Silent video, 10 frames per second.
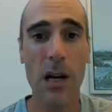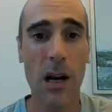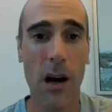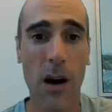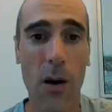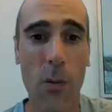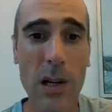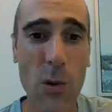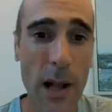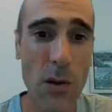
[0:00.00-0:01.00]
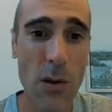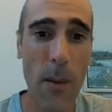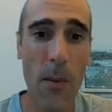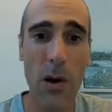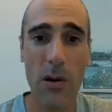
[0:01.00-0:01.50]
uh, which one you
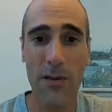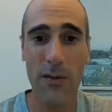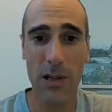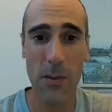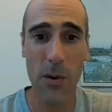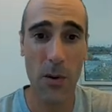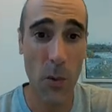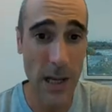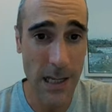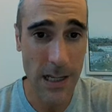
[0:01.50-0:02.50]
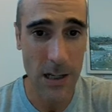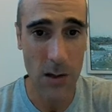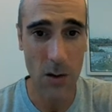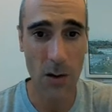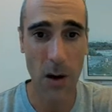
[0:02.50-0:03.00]
are more comfortable with
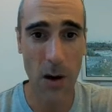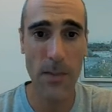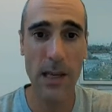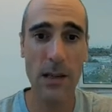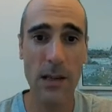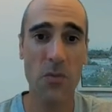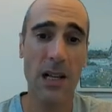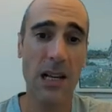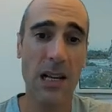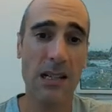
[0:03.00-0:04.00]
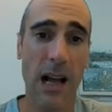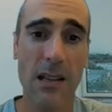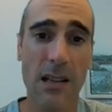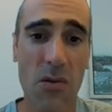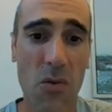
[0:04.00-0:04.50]
so uh, me to be honest I
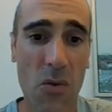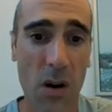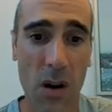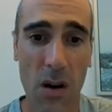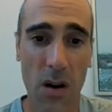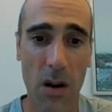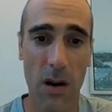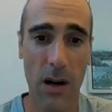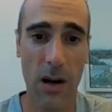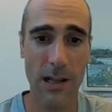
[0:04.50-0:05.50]
didn't know uh,